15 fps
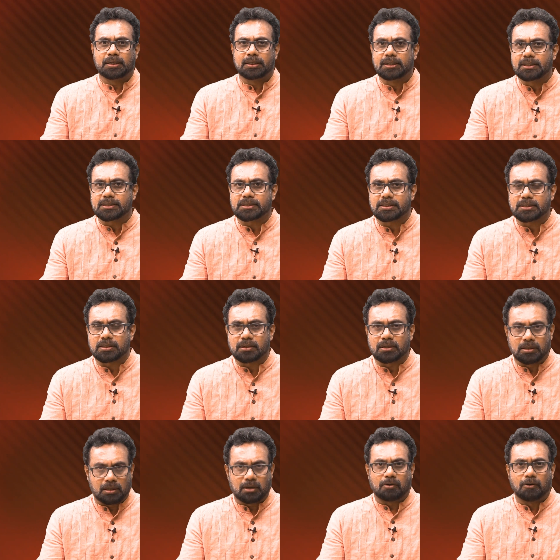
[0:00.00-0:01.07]
is
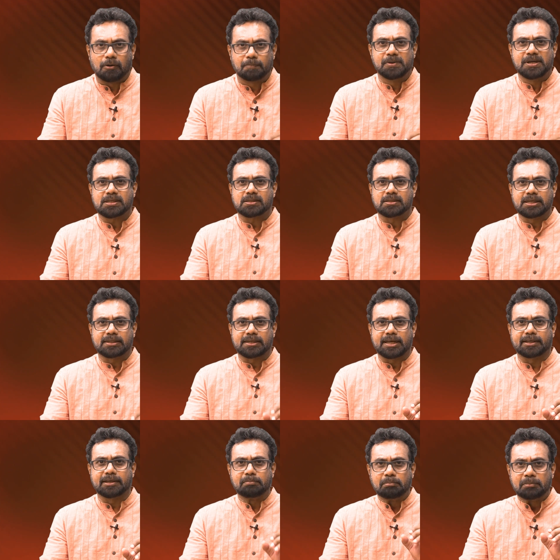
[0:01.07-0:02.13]
obviously
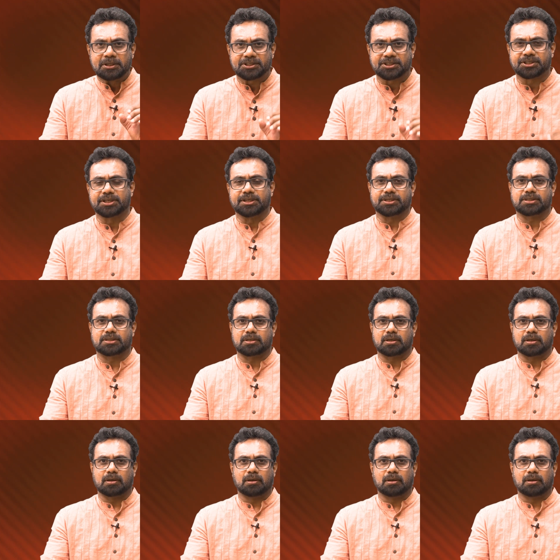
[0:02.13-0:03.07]
taking measures